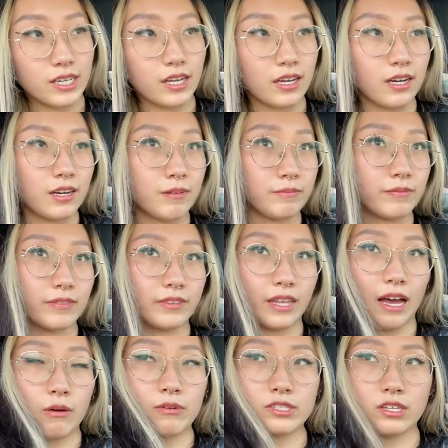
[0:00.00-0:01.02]
Um,
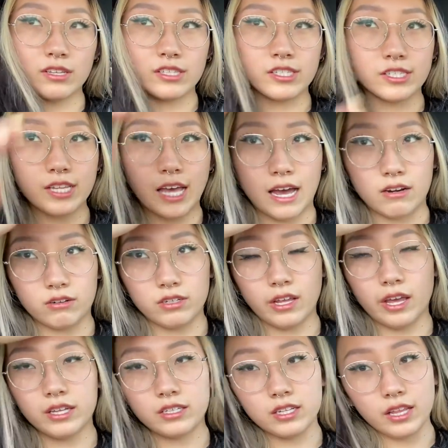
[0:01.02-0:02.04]
that was on
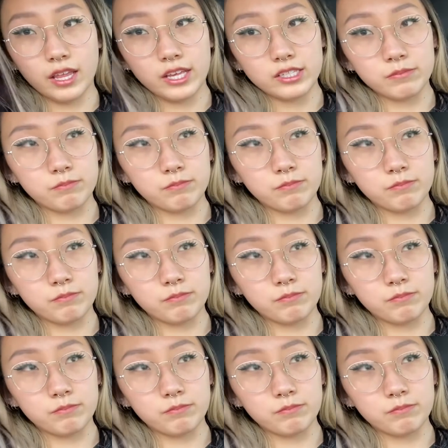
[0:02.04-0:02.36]
Saturday and today's